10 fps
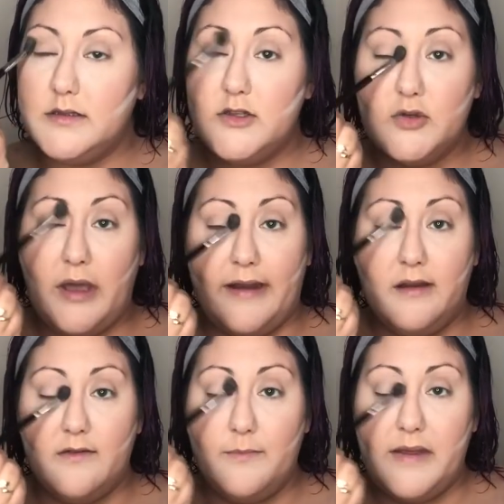to kind
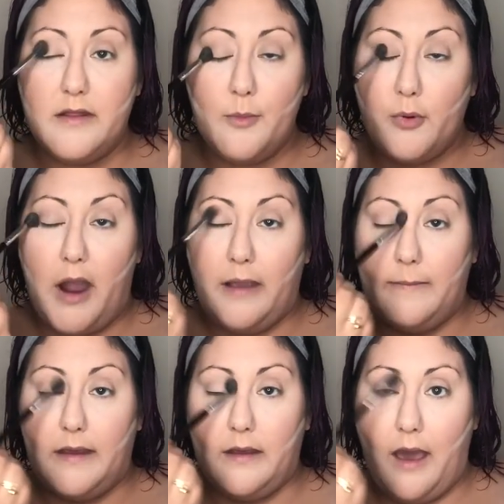of be the
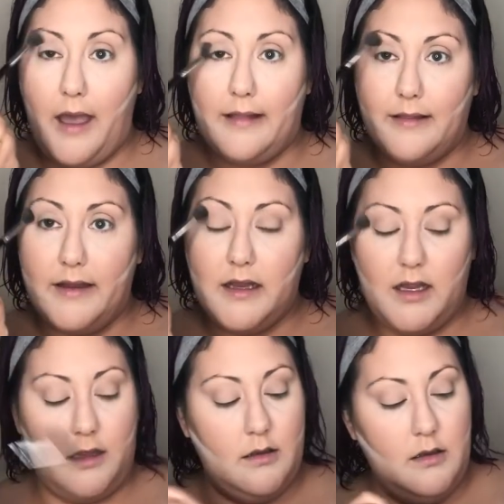priming,
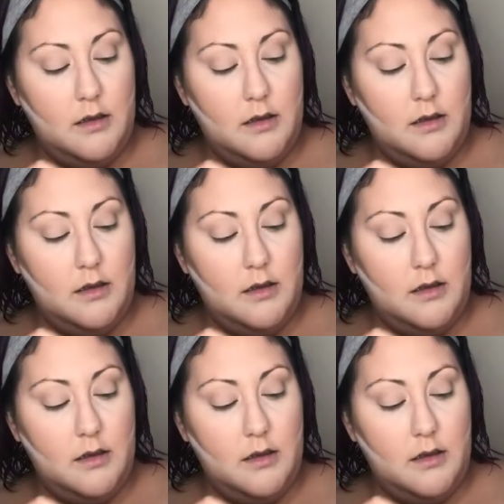highlighting